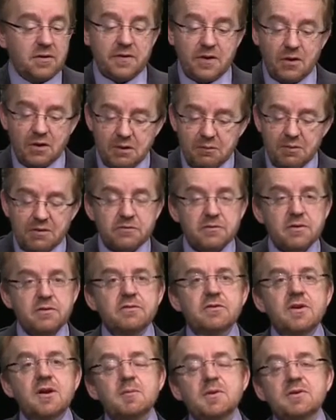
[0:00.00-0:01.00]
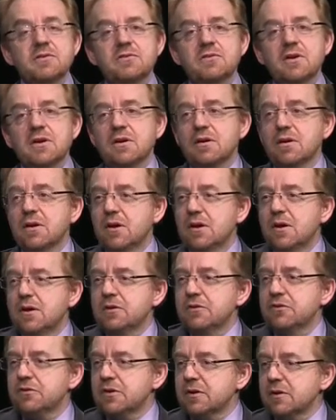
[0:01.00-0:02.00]
And the only reason that Simon Sig
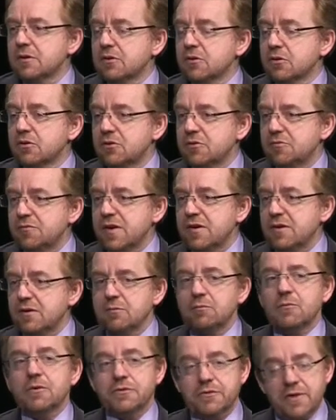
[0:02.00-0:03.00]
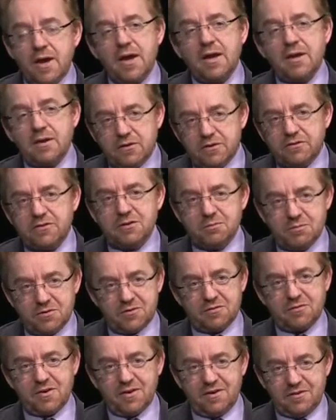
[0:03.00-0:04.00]
Singh could defend it was A, because he
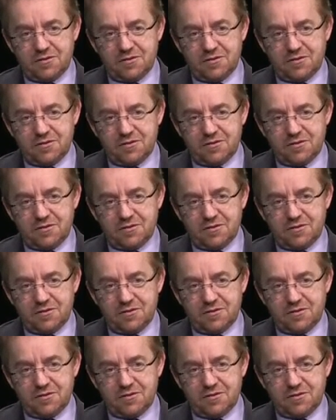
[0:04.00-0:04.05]
was a,